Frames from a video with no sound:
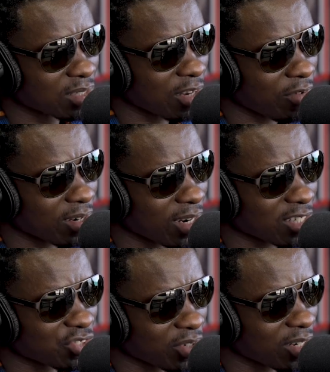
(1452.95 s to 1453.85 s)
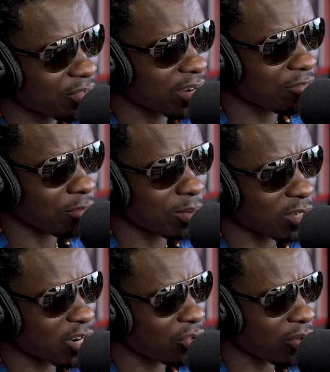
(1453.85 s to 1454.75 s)
different. They're drilling from
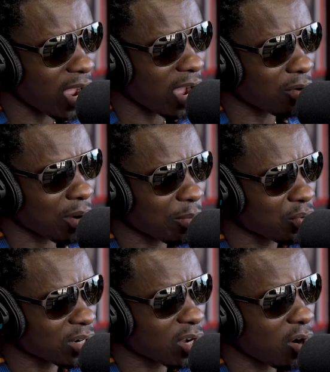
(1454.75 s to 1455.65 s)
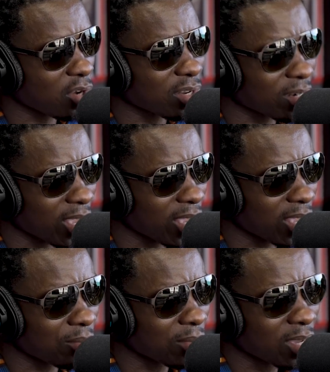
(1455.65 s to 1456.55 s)
the crowd. I mean, when they call your
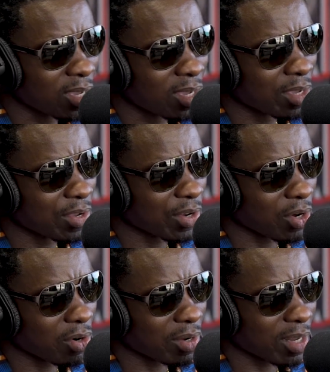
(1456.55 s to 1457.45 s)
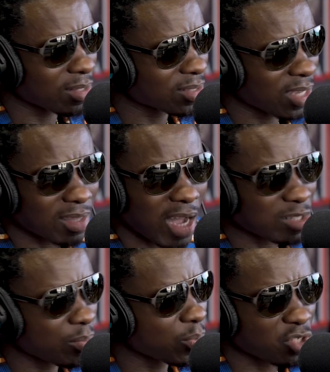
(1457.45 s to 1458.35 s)
name, you know, that
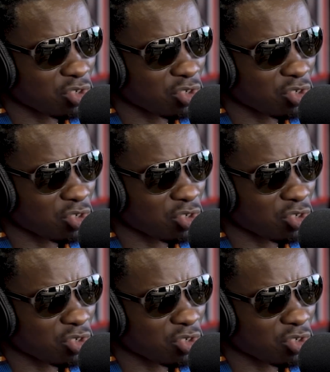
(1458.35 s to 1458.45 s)
10,000 people